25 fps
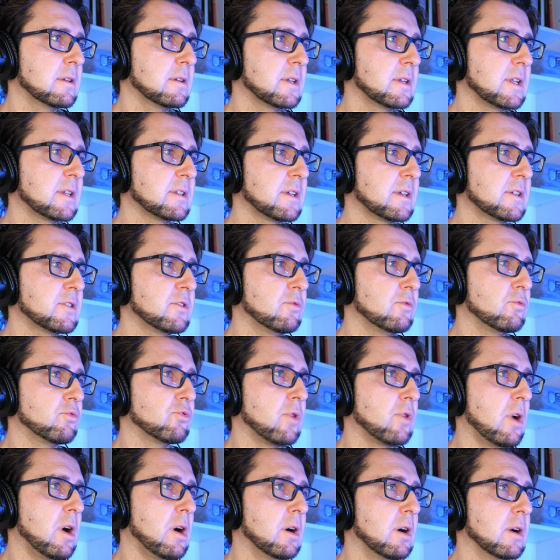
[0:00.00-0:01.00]
that's actually
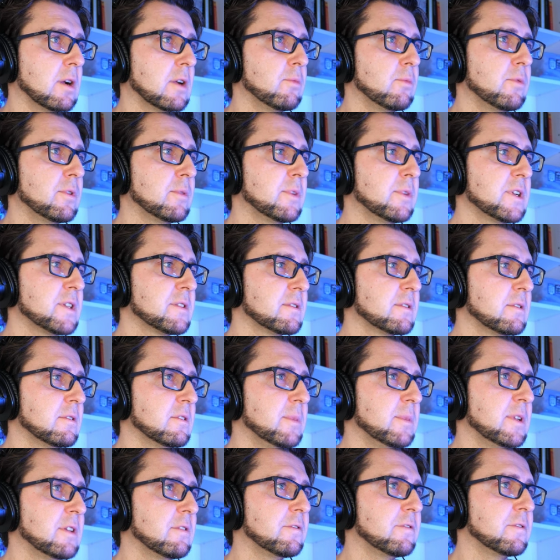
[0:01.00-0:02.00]
wrong. What's going to
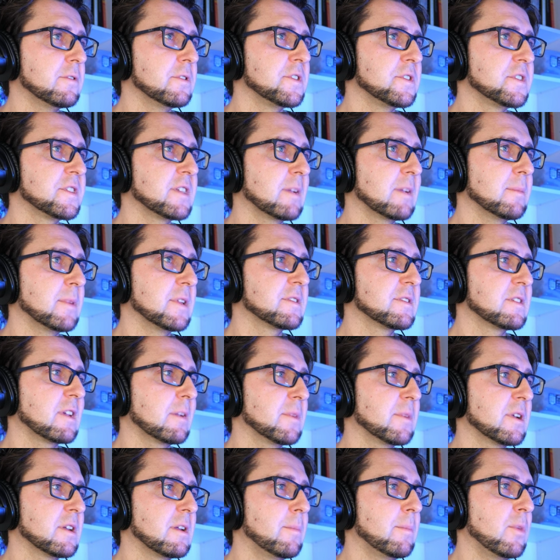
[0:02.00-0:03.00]
be the first segment?
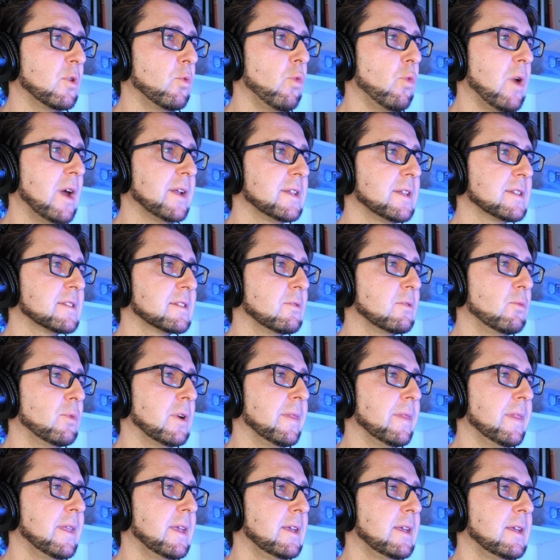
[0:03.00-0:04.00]
Segment number one is the
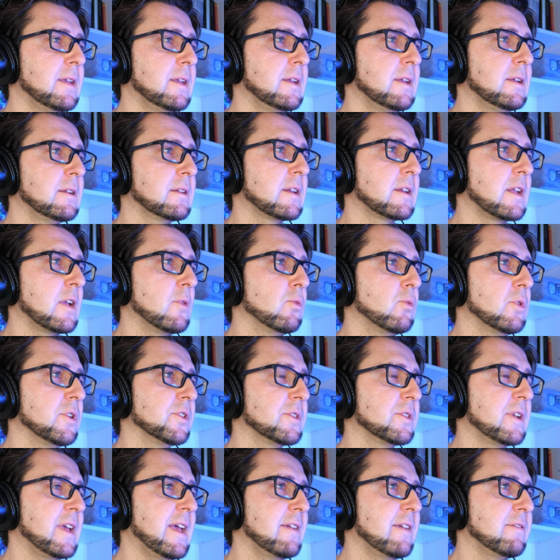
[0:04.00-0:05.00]
one that I want
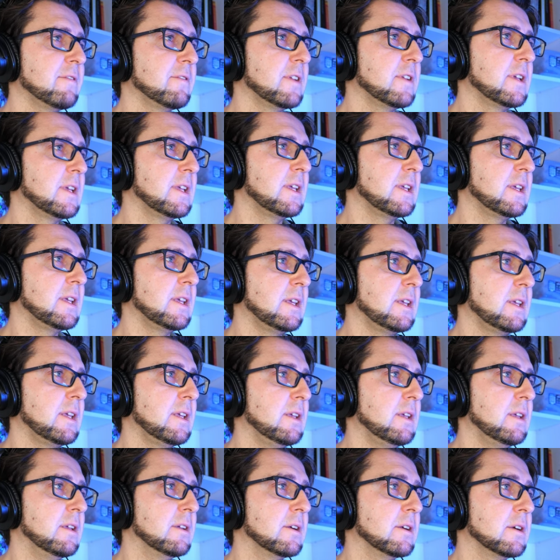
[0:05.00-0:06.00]
to have
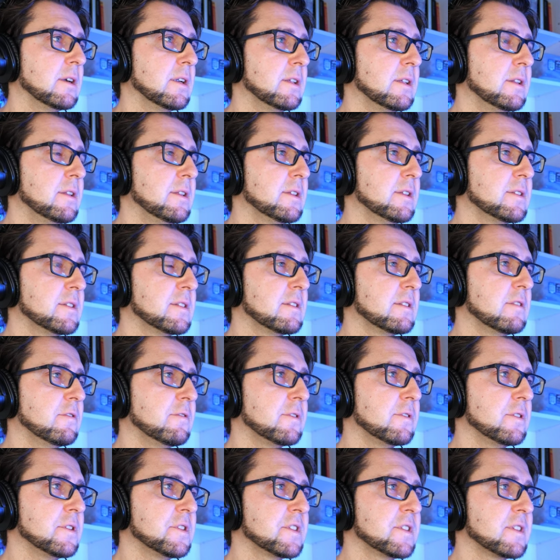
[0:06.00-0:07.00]
here. This is the
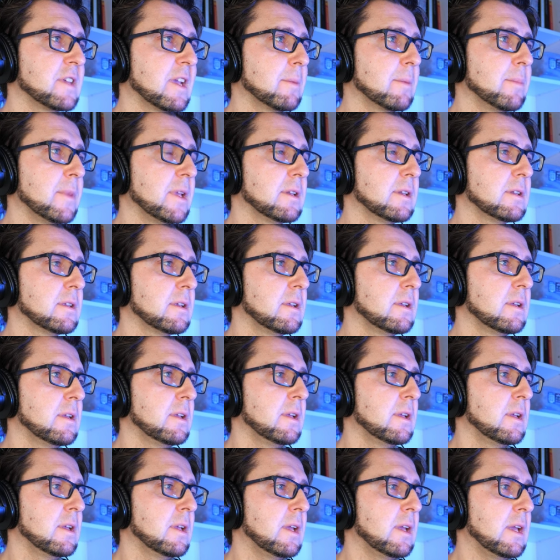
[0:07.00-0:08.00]
first segment.
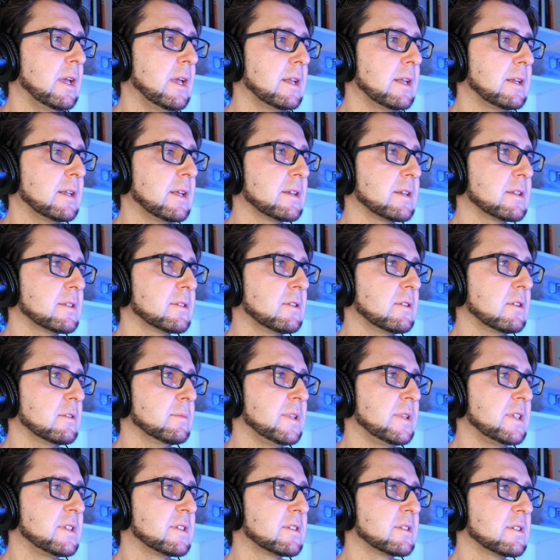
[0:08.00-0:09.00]
And that is going to
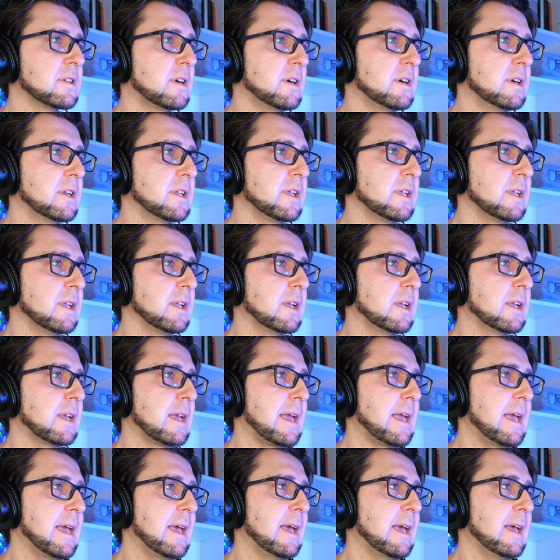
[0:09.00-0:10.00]
be starting
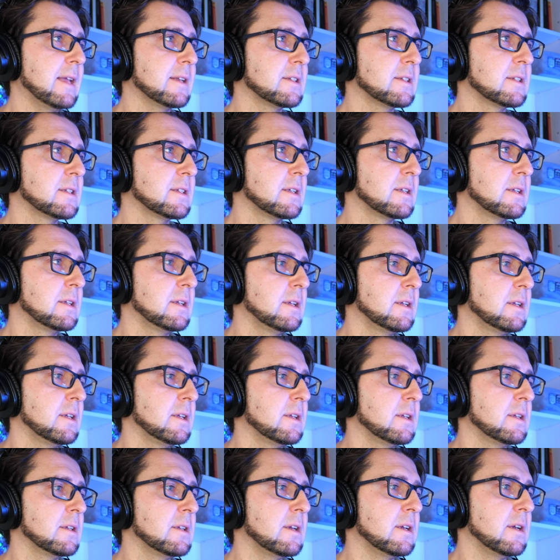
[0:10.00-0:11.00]
at
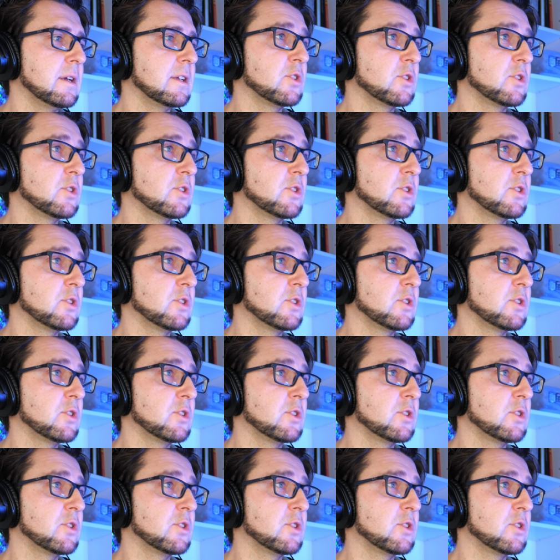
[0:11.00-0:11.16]
uh,